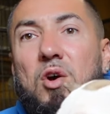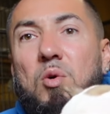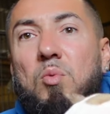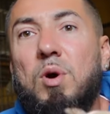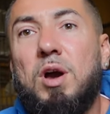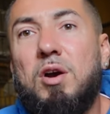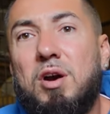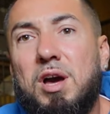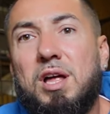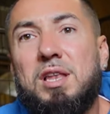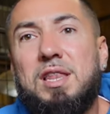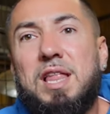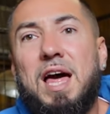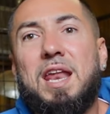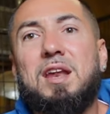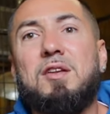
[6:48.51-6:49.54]
Well, a
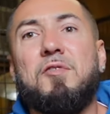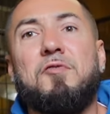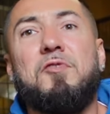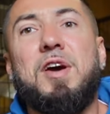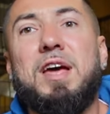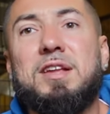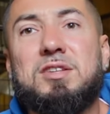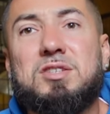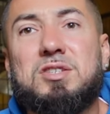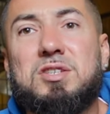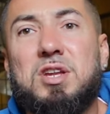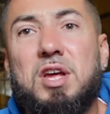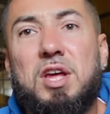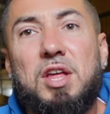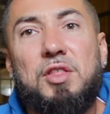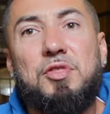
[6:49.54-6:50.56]
lot of the vets,
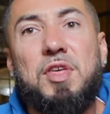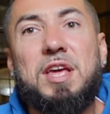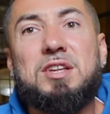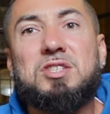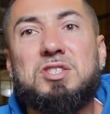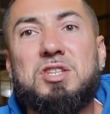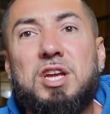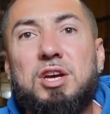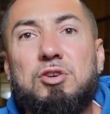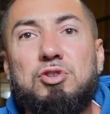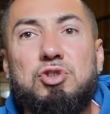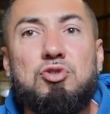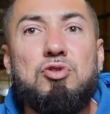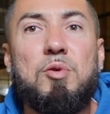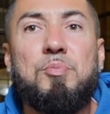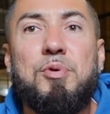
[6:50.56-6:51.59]
they still
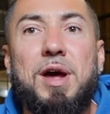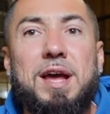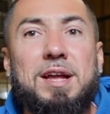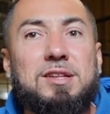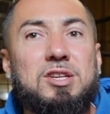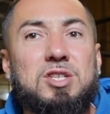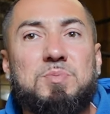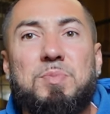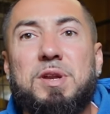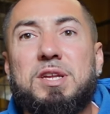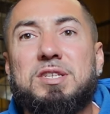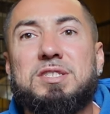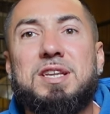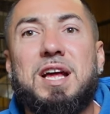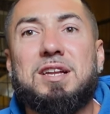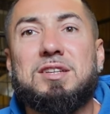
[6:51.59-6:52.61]
do the practice, but
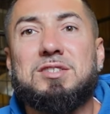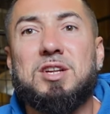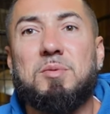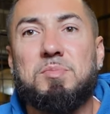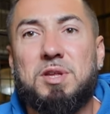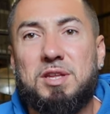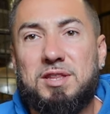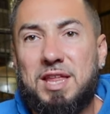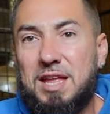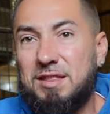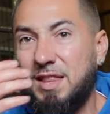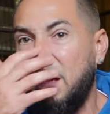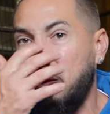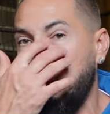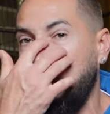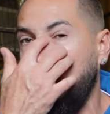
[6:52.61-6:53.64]
it's not something that
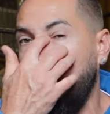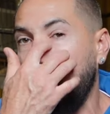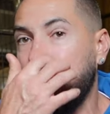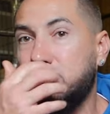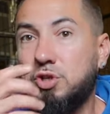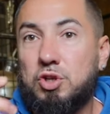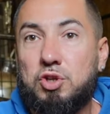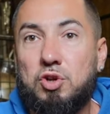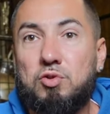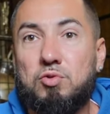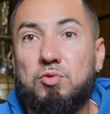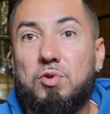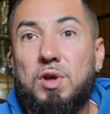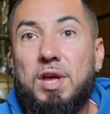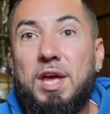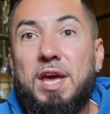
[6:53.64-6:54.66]
they want to do.